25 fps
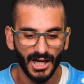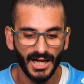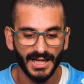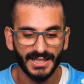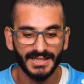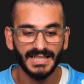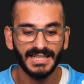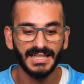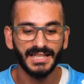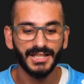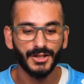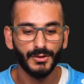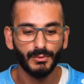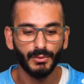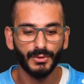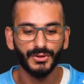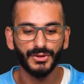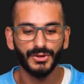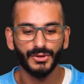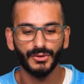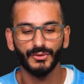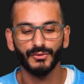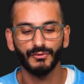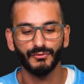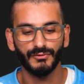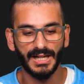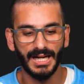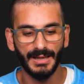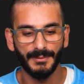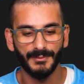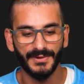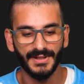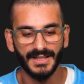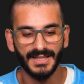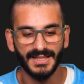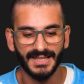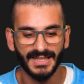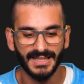Ideally, you'd want to wrap
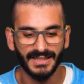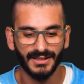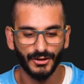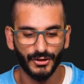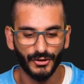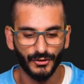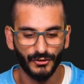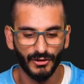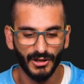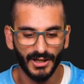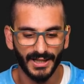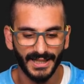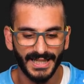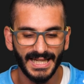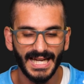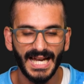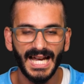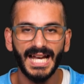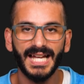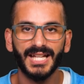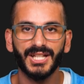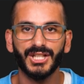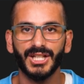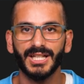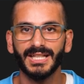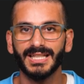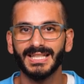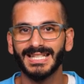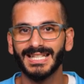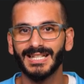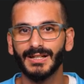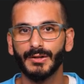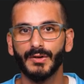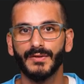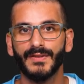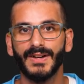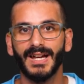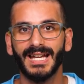this in a try-catch and
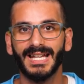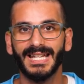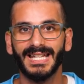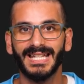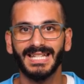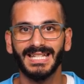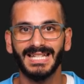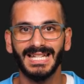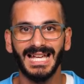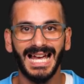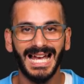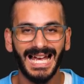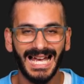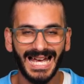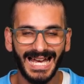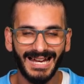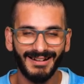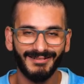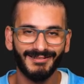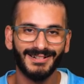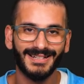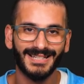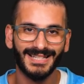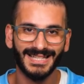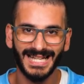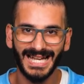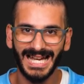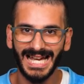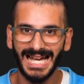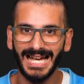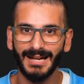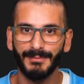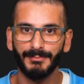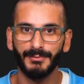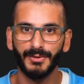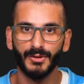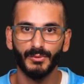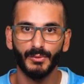deal with any errors that
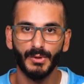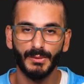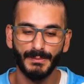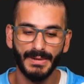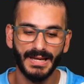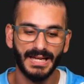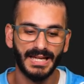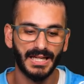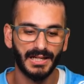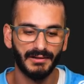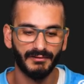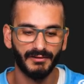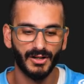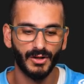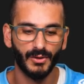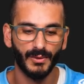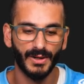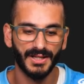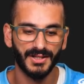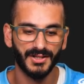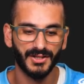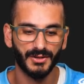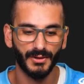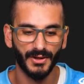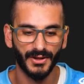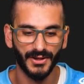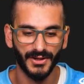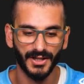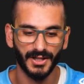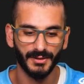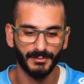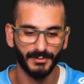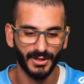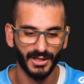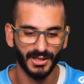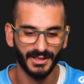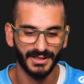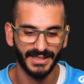happen when making a request to a
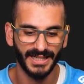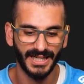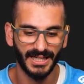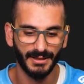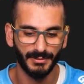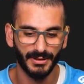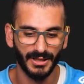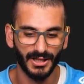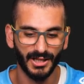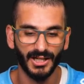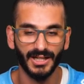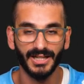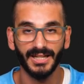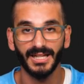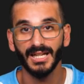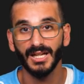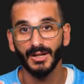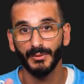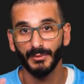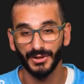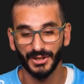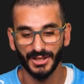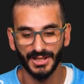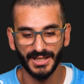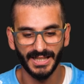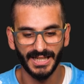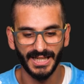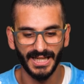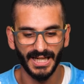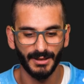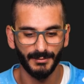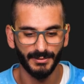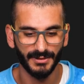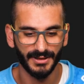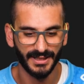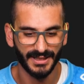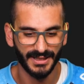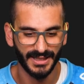third-party API, which is
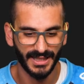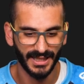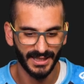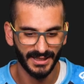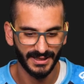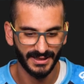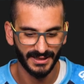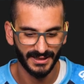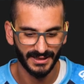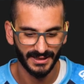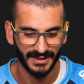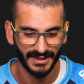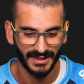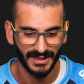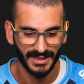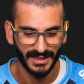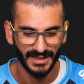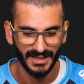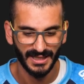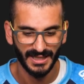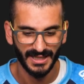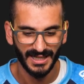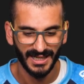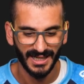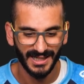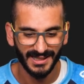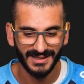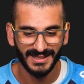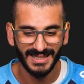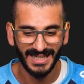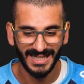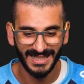GitHub in this case and